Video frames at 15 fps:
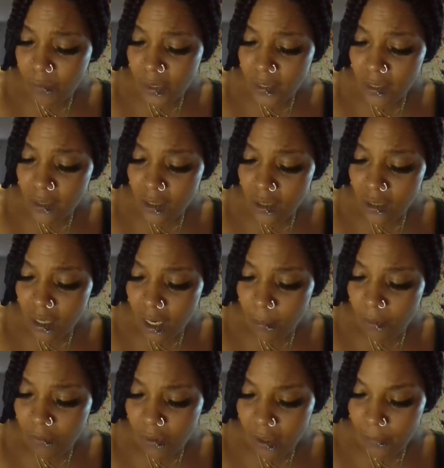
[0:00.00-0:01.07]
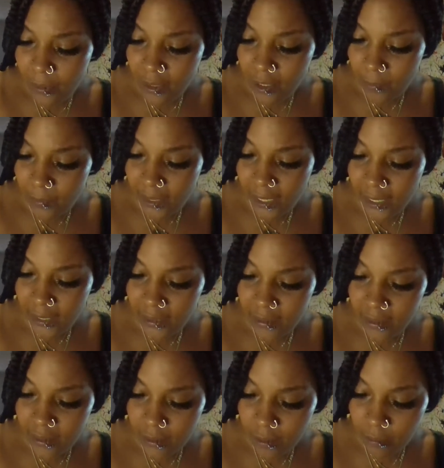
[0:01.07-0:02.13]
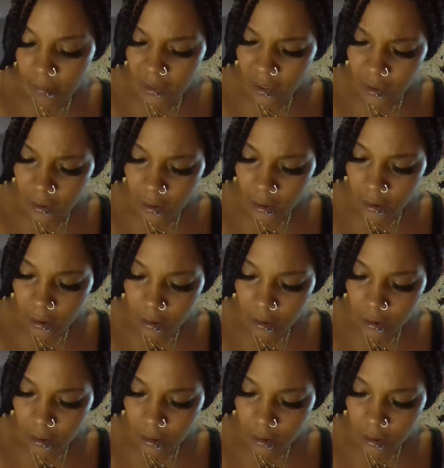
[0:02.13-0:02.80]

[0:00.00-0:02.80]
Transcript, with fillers: messages, God, before I pick up cards, please?